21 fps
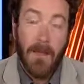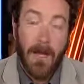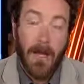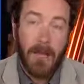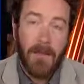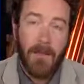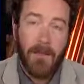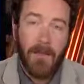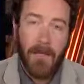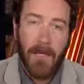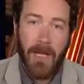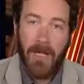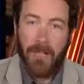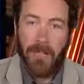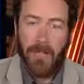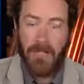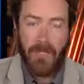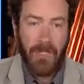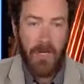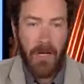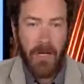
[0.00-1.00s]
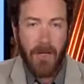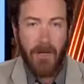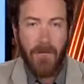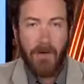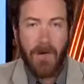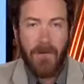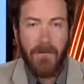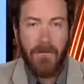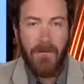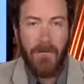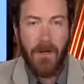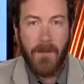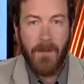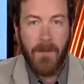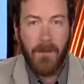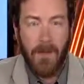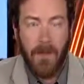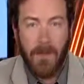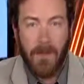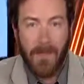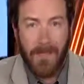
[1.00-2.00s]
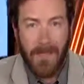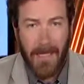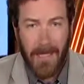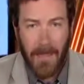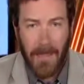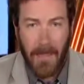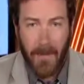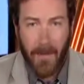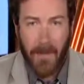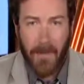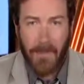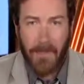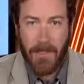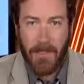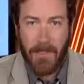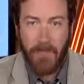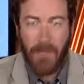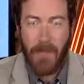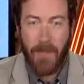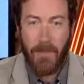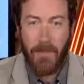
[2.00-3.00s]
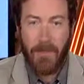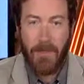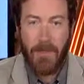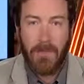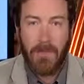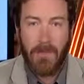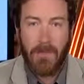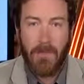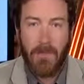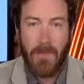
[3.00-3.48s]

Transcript: I do, yeah. I just shot a great film called Killing Winston Jones,